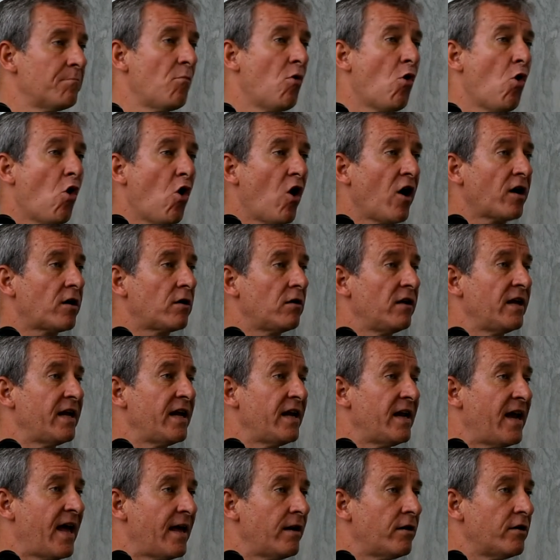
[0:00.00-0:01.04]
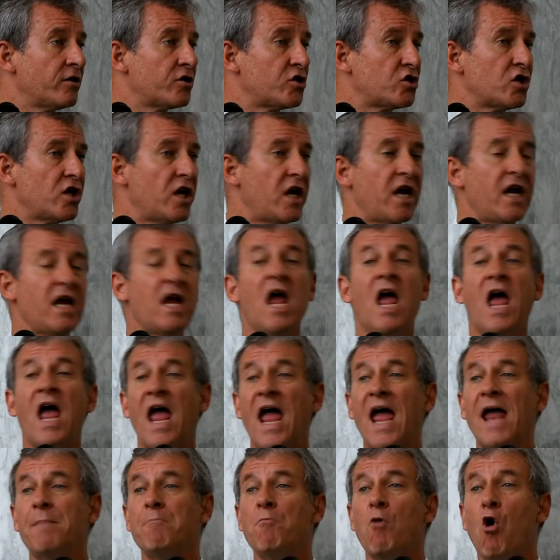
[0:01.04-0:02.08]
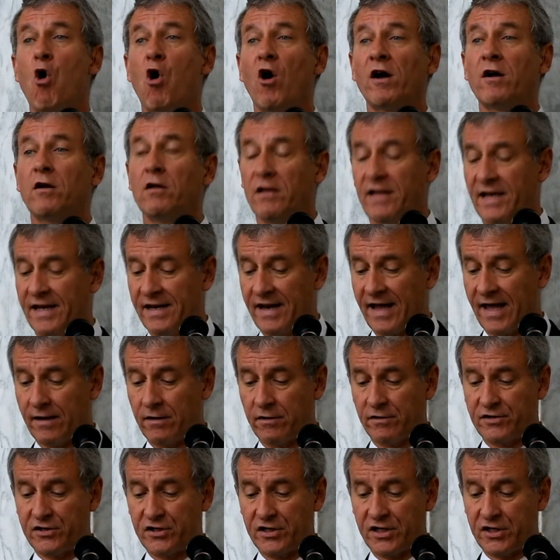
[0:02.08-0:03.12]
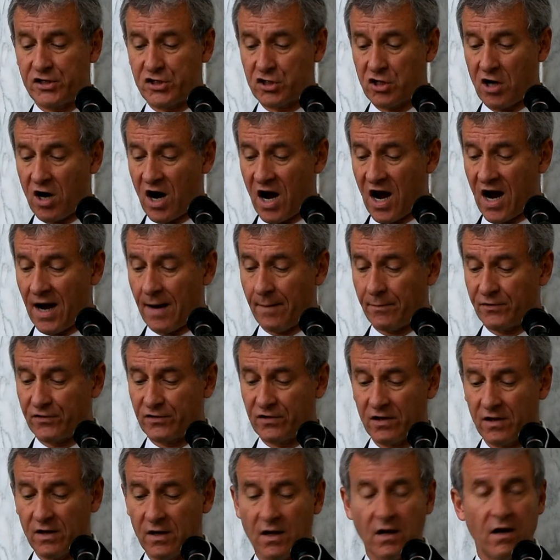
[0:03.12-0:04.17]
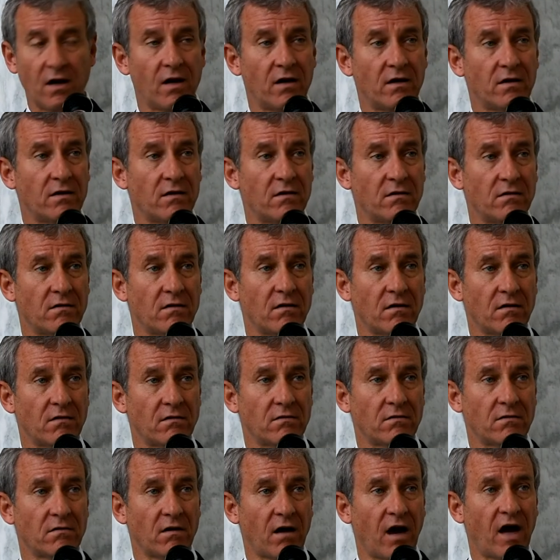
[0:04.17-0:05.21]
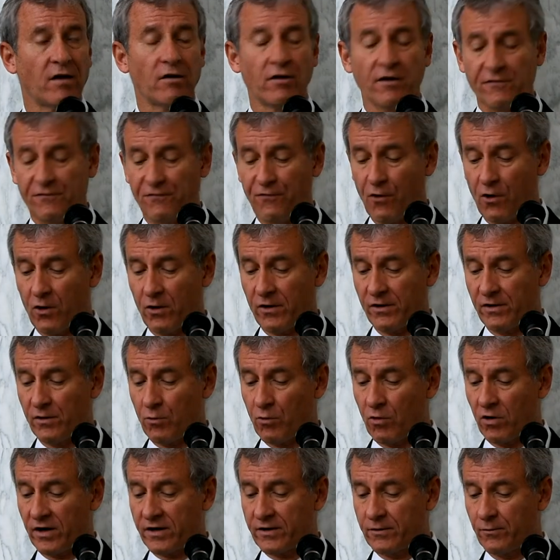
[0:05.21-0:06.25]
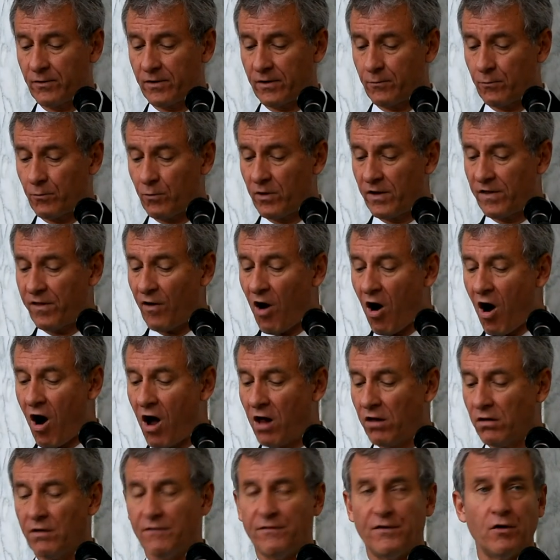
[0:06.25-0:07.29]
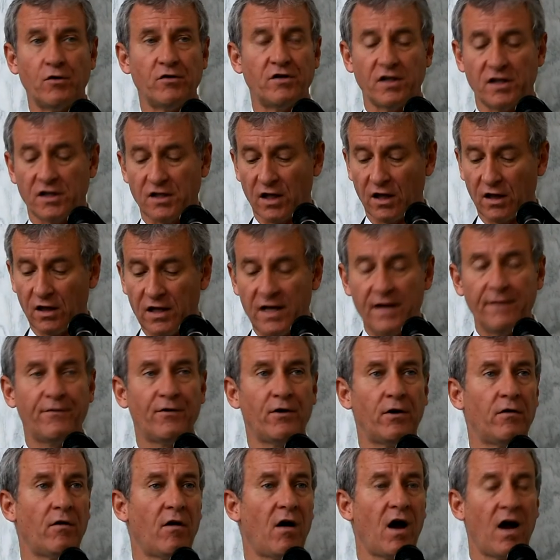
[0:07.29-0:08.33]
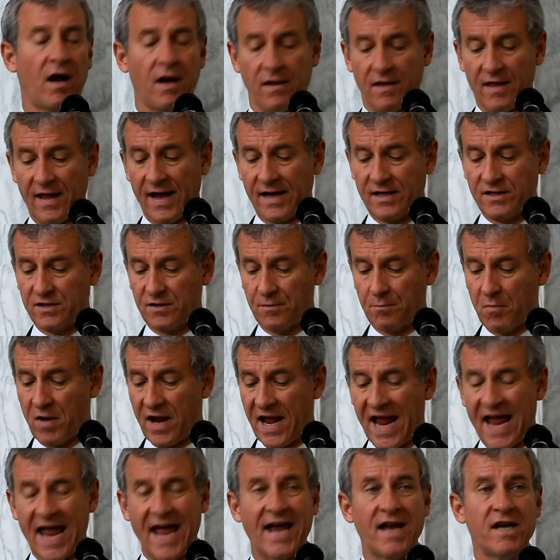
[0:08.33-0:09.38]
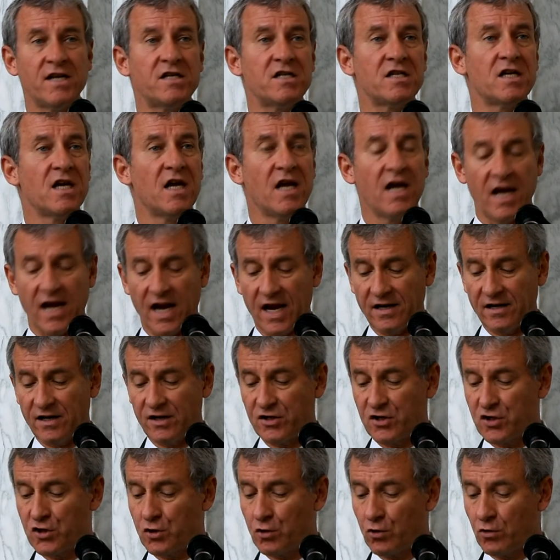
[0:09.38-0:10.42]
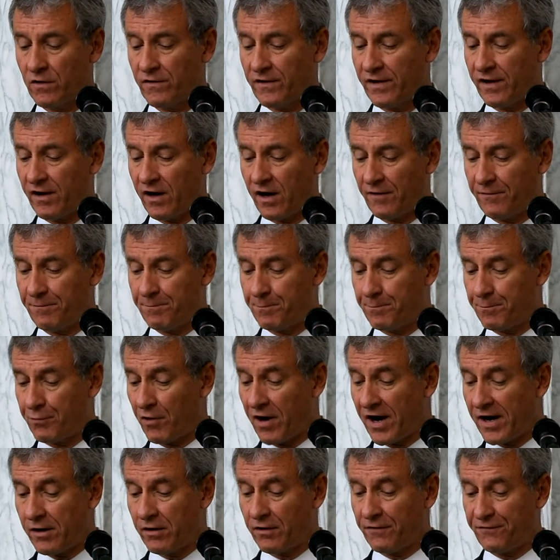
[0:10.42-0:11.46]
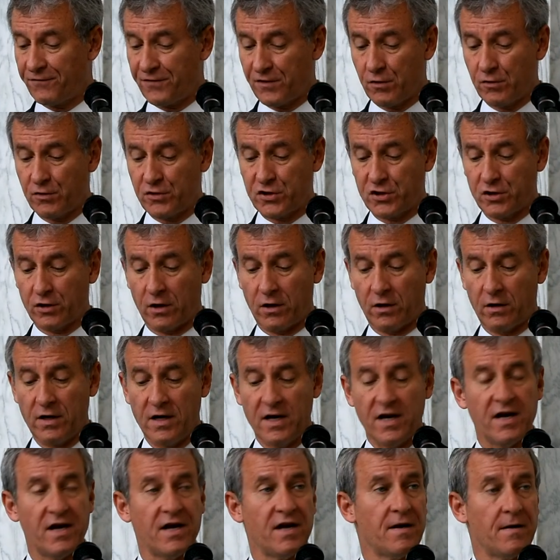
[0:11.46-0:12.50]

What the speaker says: more clean energy and more clean energy jobs. I look forward to working with all of you to deliver on that demand and ensure that our brighter future